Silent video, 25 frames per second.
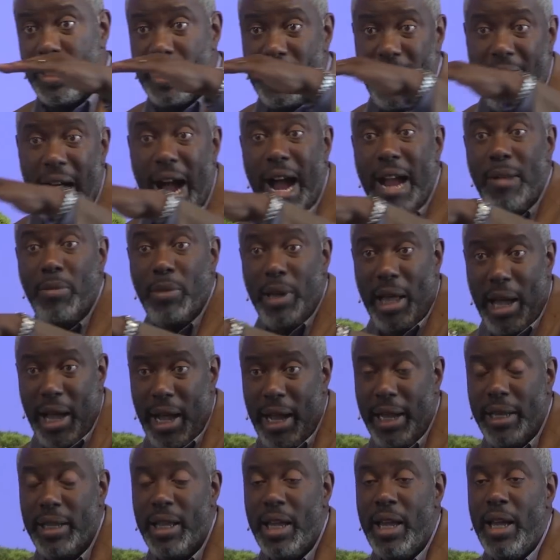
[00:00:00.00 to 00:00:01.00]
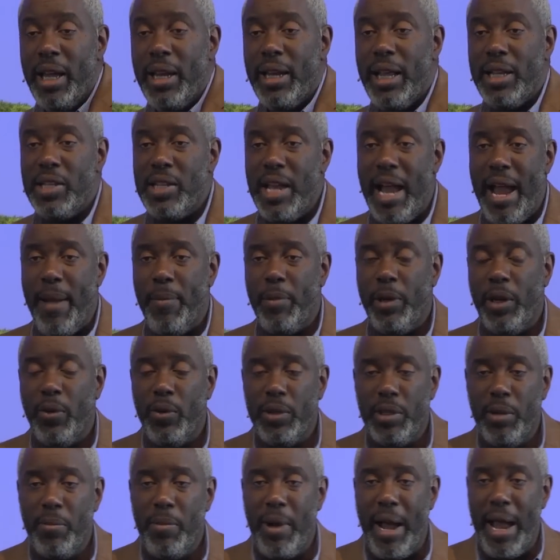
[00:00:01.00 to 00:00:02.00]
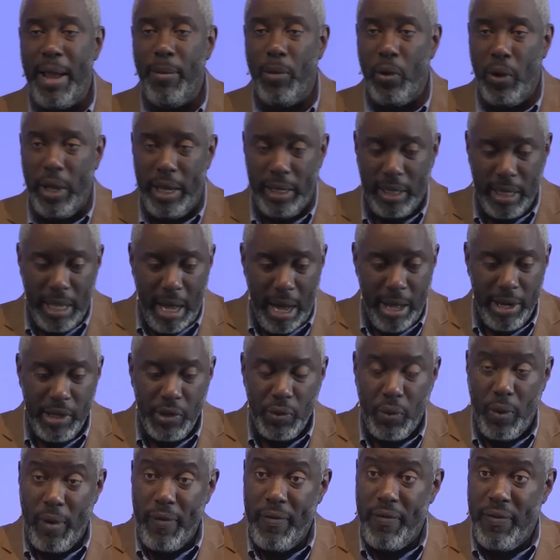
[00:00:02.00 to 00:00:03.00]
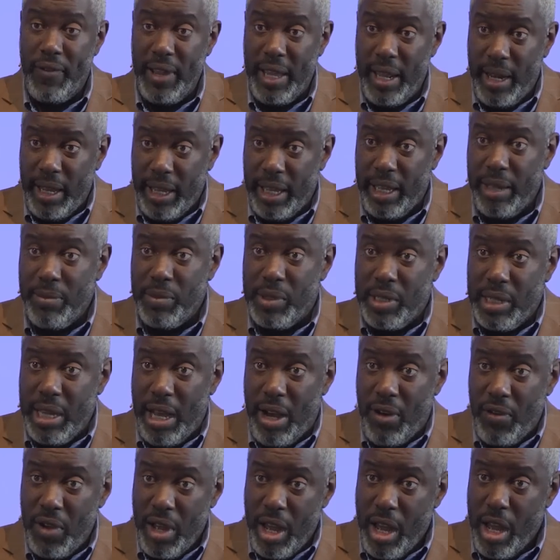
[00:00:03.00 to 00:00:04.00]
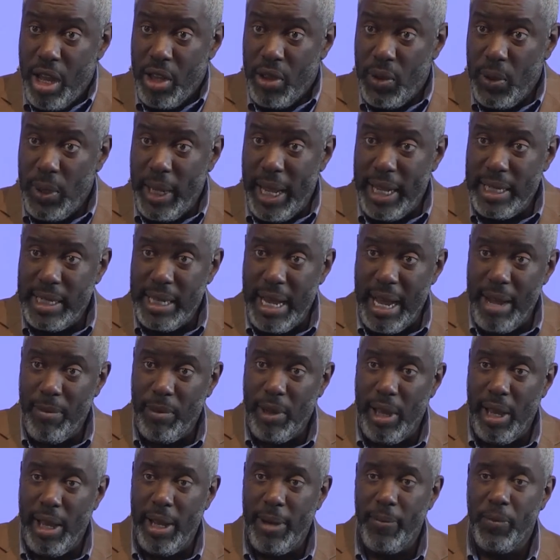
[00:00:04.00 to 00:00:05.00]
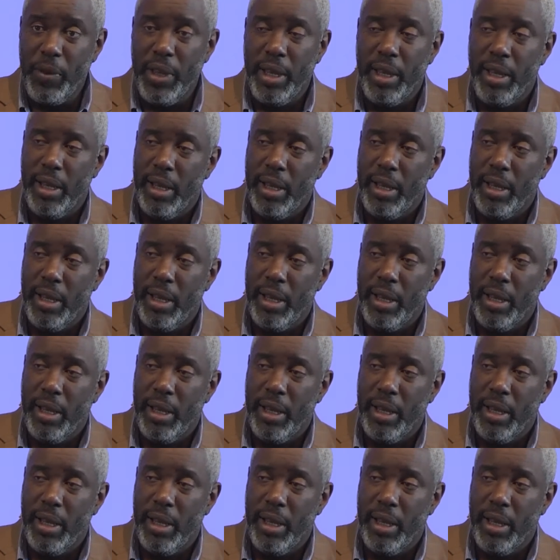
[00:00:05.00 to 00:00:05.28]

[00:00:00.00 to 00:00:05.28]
a timeline that's happening with the Bible, and God is revealing Himself through that timeline.